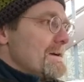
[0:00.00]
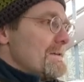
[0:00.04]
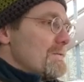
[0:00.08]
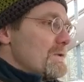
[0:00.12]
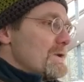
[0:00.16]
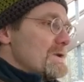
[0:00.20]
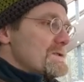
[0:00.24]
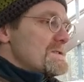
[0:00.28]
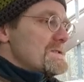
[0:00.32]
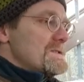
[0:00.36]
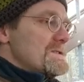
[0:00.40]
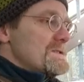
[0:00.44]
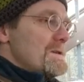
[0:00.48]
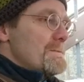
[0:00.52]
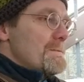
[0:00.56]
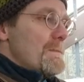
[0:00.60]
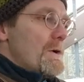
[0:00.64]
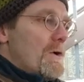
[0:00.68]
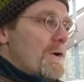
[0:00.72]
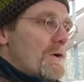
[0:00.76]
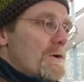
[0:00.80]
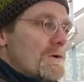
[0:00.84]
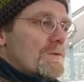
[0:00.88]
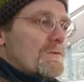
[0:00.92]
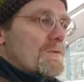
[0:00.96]
Versus the
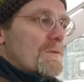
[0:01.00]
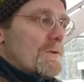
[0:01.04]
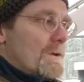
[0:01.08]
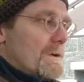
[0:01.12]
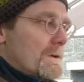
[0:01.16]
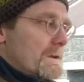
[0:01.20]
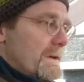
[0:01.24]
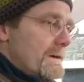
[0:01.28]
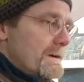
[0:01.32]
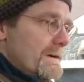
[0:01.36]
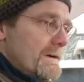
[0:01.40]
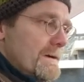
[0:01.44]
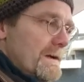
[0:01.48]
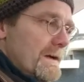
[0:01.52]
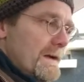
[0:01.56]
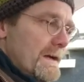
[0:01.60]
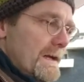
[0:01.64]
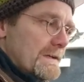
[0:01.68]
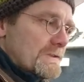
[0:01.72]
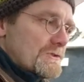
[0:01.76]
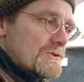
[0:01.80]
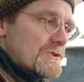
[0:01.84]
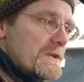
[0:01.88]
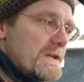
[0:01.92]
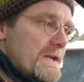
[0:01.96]
mall crawler
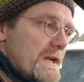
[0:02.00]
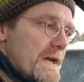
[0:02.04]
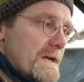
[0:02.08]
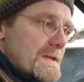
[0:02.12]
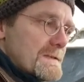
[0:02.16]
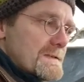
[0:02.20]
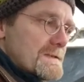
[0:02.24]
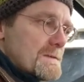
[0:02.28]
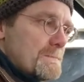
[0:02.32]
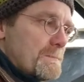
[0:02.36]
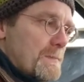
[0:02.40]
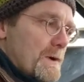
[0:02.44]
actually has the